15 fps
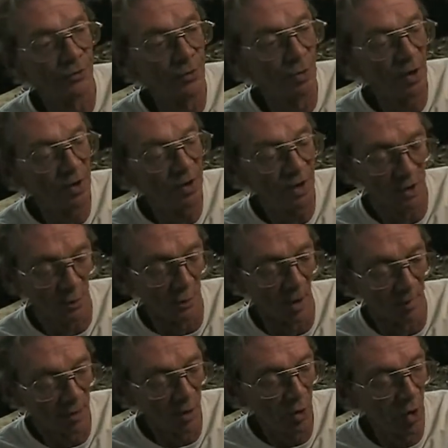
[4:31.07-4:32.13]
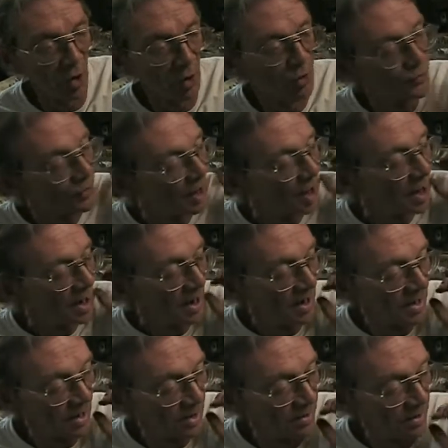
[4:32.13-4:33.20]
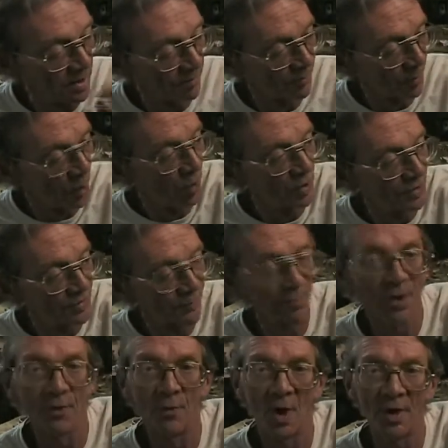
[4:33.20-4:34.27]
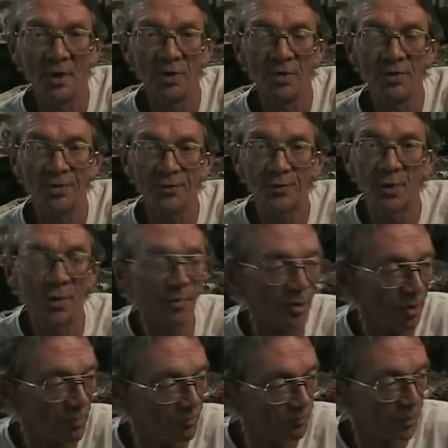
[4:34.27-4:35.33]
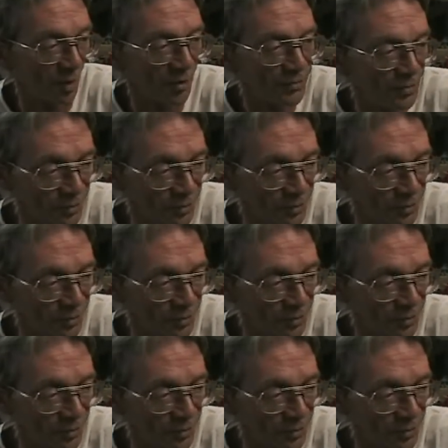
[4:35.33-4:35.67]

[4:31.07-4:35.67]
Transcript: to it, and a rubber hose, and it broke and sprayed right on the distributor, burnt the